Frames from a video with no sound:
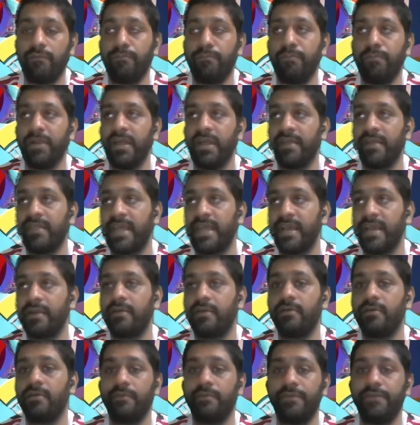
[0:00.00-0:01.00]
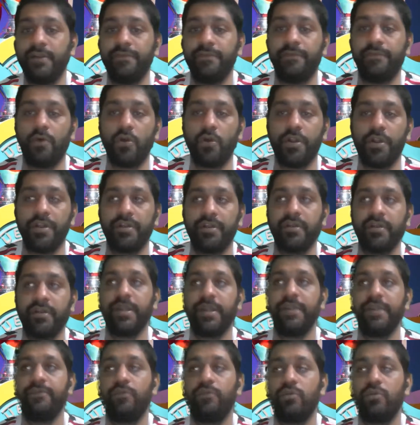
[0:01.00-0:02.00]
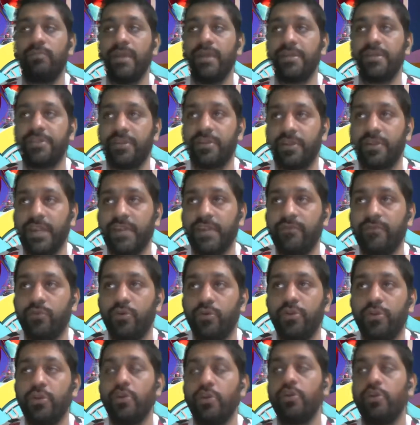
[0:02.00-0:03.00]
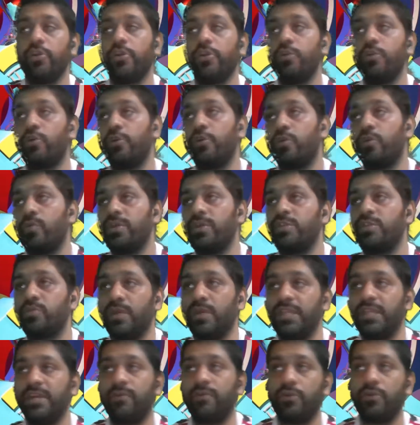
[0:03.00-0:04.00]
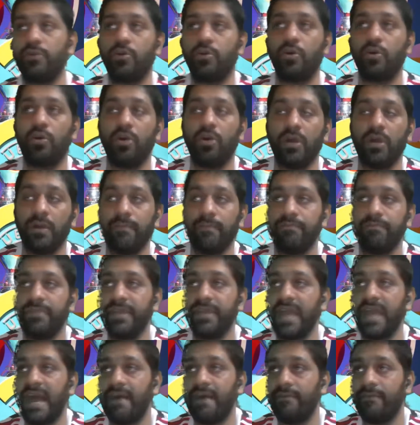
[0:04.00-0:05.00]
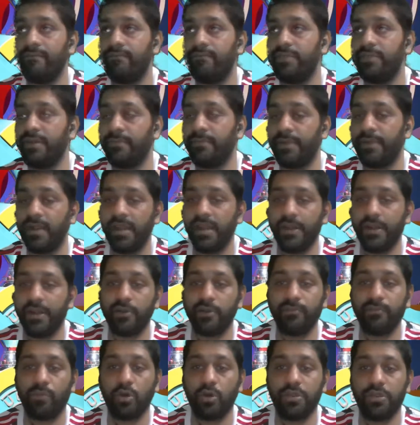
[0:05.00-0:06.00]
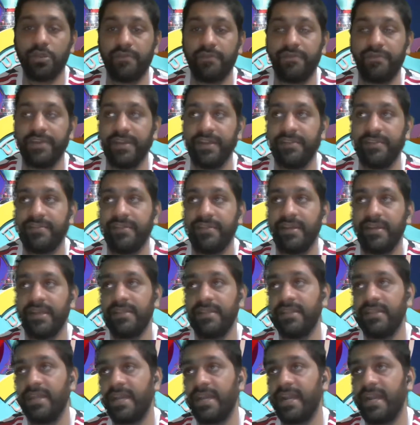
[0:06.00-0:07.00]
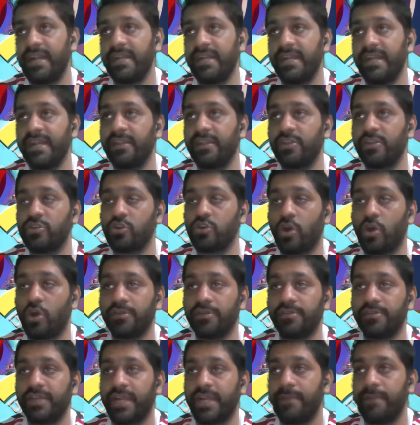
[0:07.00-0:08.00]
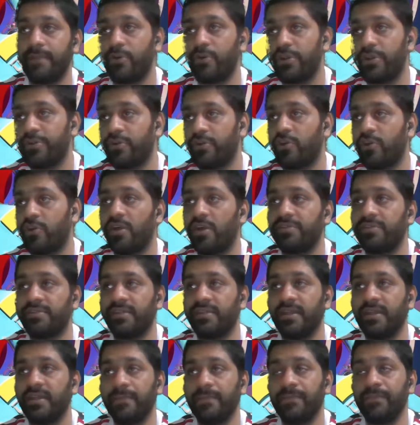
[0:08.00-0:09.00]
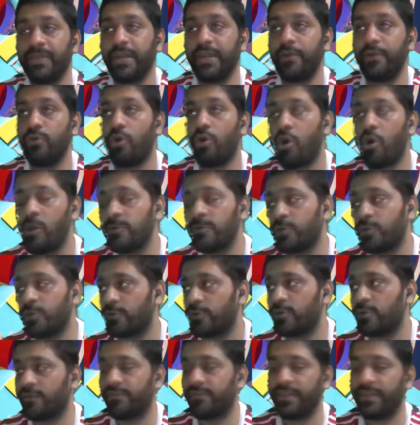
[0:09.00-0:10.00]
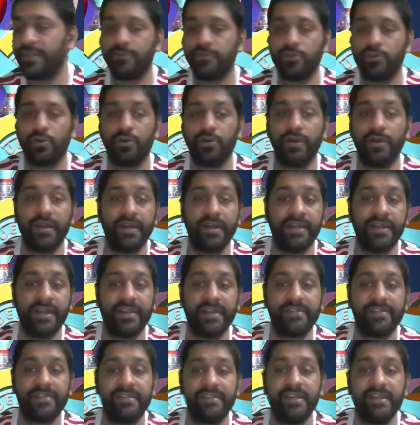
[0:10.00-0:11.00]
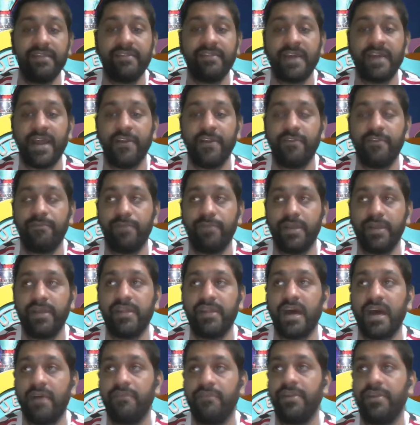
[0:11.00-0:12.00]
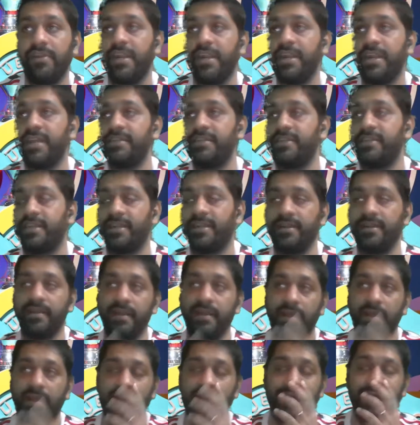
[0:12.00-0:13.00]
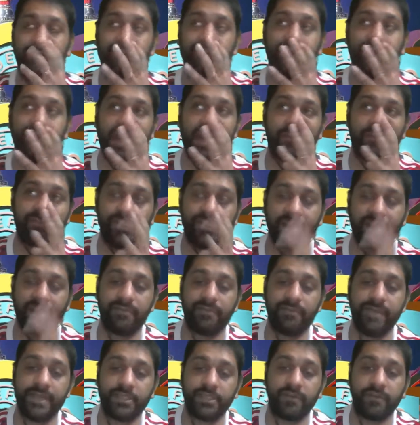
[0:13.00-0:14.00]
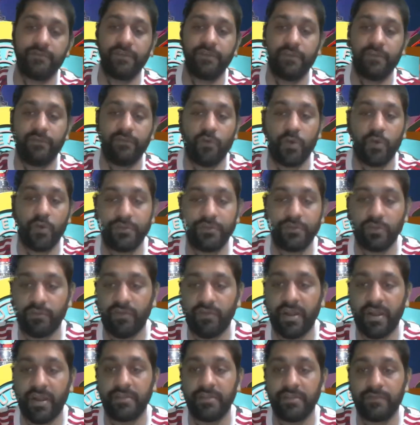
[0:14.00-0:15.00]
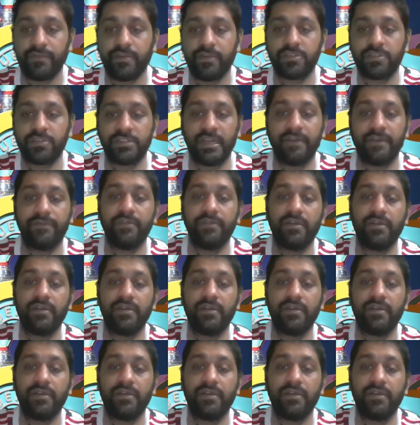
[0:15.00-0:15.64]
players like Phil Foden, Greenwood, Mason Greenwood, you don't know which way they would go. They have the brilliant on both the feet. They can take the shots. They can put in cross. They can do all sorts of things. So yes, these kind of players are very dangerous, and we have seen the best of Phil Foden so far in the first half.